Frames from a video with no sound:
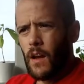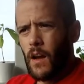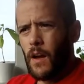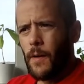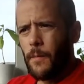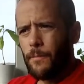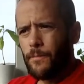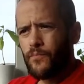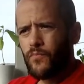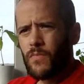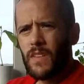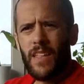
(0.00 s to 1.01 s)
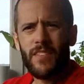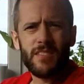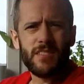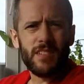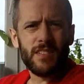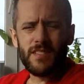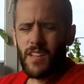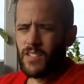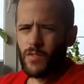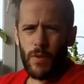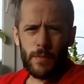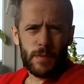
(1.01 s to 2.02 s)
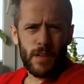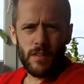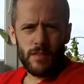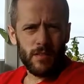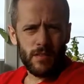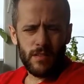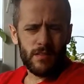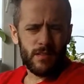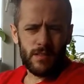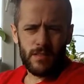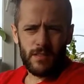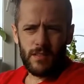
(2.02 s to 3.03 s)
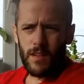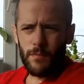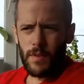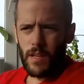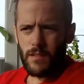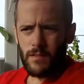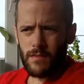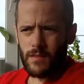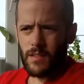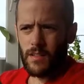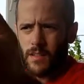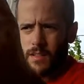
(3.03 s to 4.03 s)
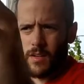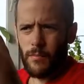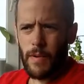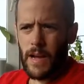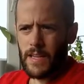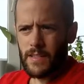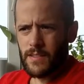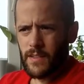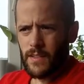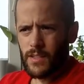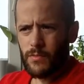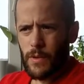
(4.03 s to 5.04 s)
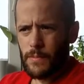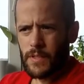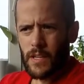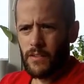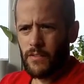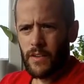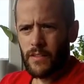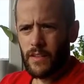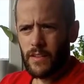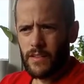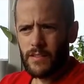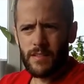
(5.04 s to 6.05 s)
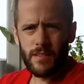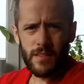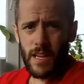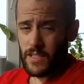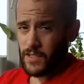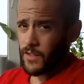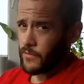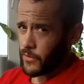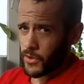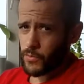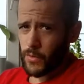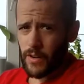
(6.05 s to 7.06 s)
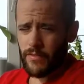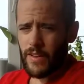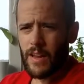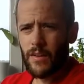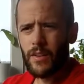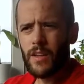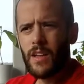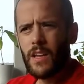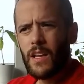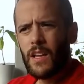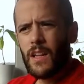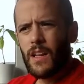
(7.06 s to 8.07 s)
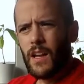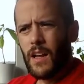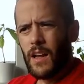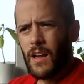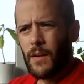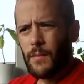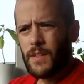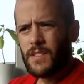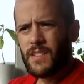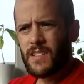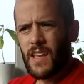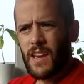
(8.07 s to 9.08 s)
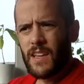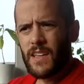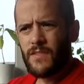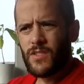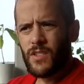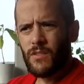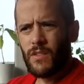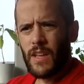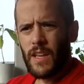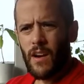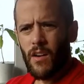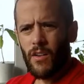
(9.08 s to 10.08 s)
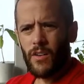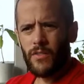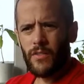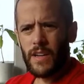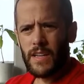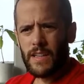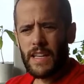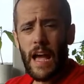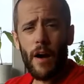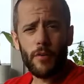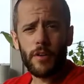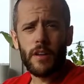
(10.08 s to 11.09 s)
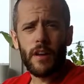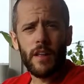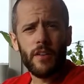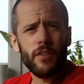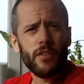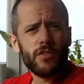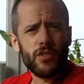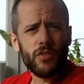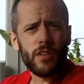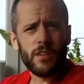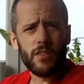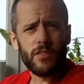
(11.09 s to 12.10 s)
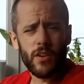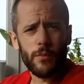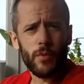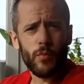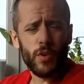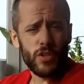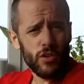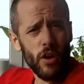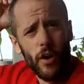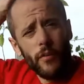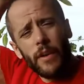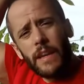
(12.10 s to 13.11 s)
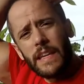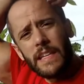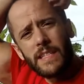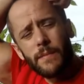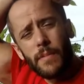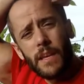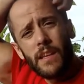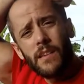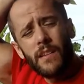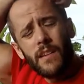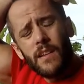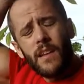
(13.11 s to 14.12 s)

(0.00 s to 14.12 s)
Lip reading: Now there's tons of websites, so this isn't, I'm not biased to this website or anything. This is just actually the first one I found. It just kind of gives you a heart rate calculator so you can determine what your heart rate needs to be